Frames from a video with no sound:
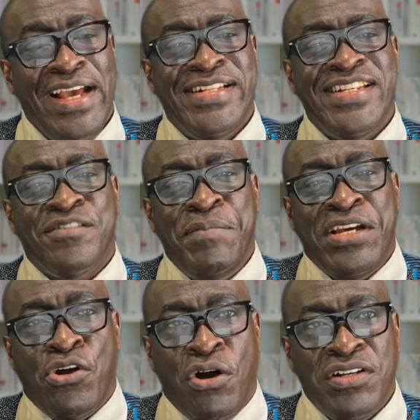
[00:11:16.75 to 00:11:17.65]
It is
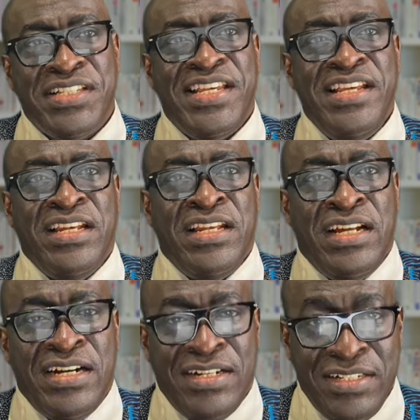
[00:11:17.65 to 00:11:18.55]
because he
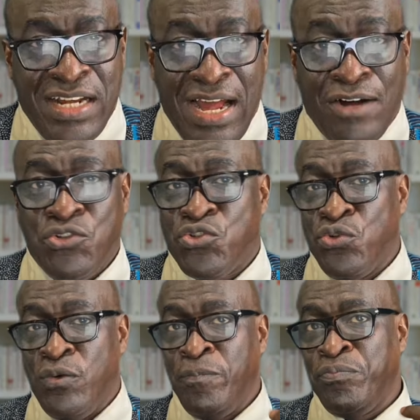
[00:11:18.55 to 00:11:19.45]
learned how
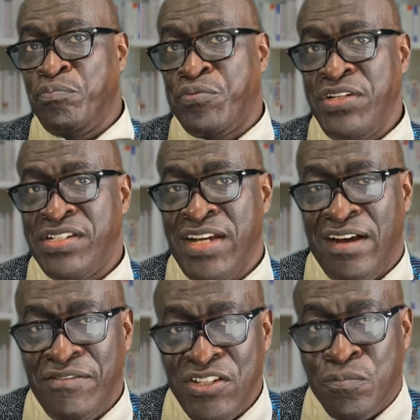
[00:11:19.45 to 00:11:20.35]
to
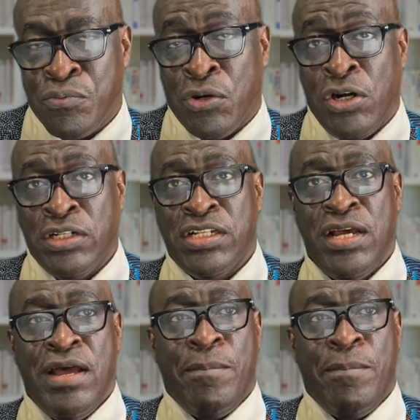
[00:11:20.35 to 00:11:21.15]
preserve his product,